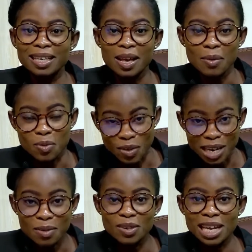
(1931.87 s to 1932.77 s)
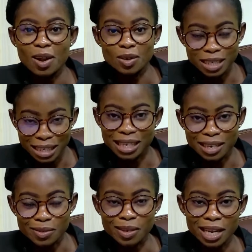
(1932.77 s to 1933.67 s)
provide them with their
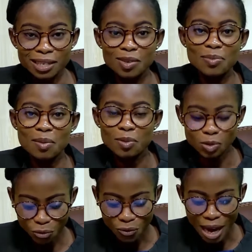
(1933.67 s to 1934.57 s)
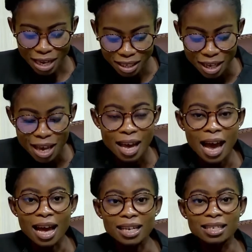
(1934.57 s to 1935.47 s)
logistics so that they'll be able to fight
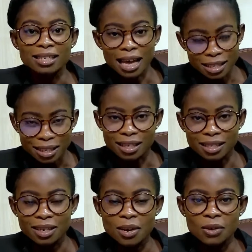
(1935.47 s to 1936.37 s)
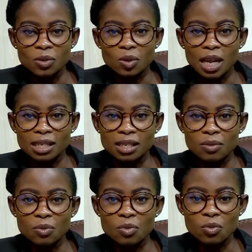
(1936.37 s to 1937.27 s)
uh, disasters so that
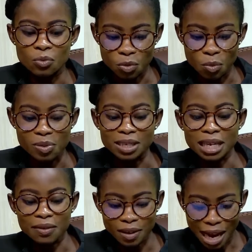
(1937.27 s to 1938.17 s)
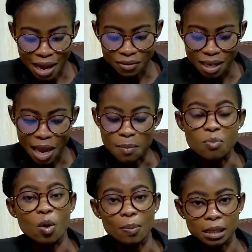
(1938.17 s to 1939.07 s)
we will, we will preserve lives and
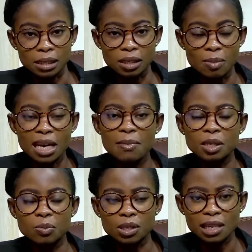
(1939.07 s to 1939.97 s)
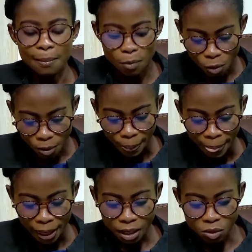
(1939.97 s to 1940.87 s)
properties. My name is Priscilla Moore.
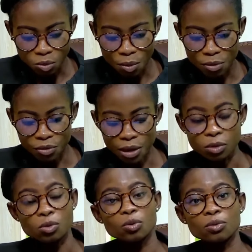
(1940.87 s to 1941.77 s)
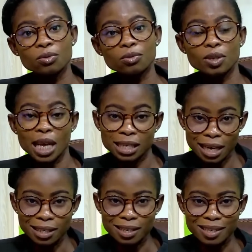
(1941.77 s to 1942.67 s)
This is what we drew to today's
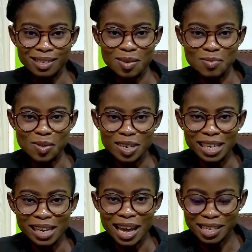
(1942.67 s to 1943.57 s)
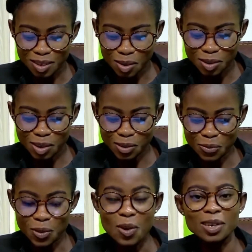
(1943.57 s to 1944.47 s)
curtains on broad daylight. Continue to
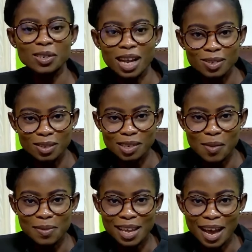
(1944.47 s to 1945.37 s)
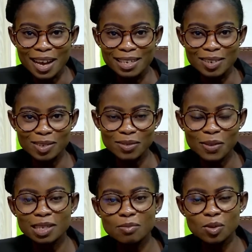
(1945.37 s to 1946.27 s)
follow us on our social media handles
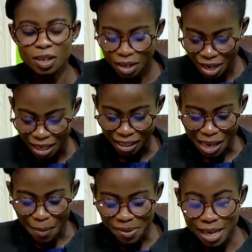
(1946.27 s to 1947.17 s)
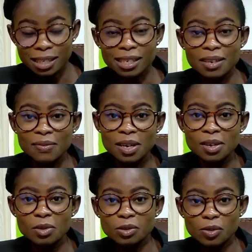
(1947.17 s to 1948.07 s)
Facebook, CMGH TV,
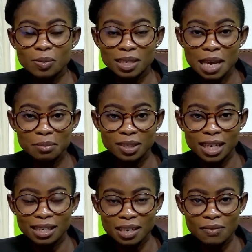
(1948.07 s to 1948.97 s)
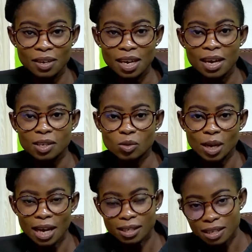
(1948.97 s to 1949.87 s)
YouTube, CMGH TV,
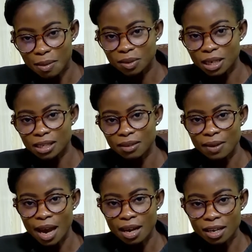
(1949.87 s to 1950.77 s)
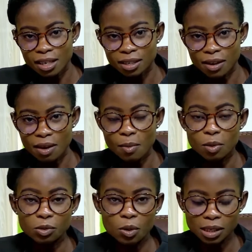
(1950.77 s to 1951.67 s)
Twitter CMGH TV, and Instagram
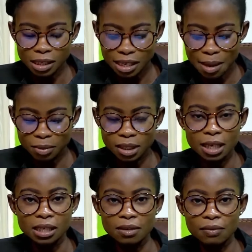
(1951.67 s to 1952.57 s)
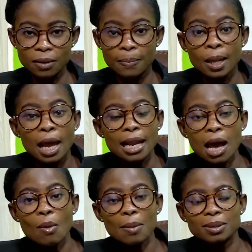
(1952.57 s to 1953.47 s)
also on CMGH TV. And
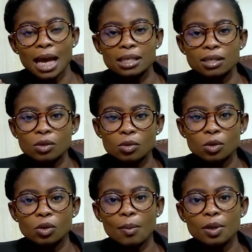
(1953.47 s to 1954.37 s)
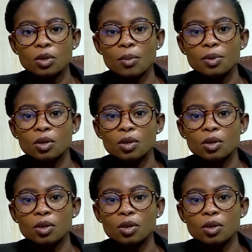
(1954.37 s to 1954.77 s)
our website is also On Until